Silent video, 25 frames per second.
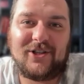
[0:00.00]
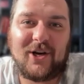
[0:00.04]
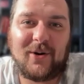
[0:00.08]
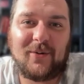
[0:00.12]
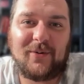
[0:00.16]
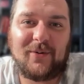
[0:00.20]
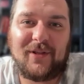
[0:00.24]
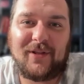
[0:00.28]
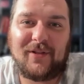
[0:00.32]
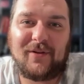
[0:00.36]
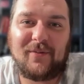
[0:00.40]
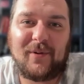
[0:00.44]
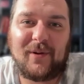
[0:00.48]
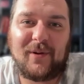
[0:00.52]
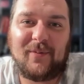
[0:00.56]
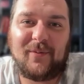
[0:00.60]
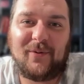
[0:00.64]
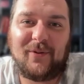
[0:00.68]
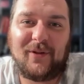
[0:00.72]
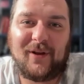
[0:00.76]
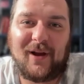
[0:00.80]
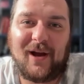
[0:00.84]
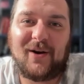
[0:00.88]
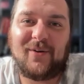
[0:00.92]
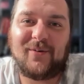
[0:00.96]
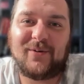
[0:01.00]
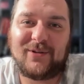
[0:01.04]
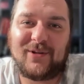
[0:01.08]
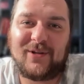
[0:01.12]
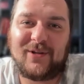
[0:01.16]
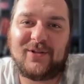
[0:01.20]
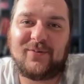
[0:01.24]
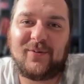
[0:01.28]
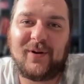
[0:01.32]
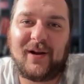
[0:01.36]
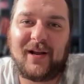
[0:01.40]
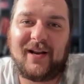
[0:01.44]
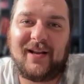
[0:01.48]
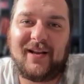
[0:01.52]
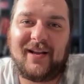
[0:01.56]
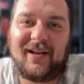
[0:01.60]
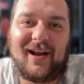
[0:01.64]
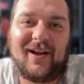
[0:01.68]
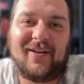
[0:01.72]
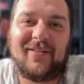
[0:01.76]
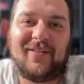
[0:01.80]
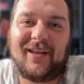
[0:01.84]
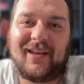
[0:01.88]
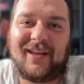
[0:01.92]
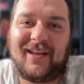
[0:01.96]
with other people the kind of results we're getting and
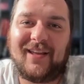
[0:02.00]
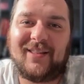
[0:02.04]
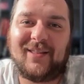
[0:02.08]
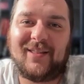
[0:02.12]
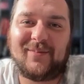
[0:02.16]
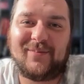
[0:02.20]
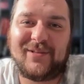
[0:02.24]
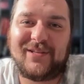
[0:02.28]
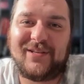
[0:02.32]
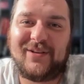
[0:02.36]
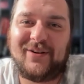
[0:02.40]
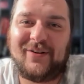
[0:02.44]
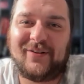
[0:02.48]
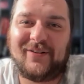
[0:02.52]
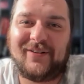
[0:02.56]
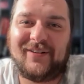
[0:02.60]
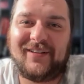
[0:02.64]
how they can get them too.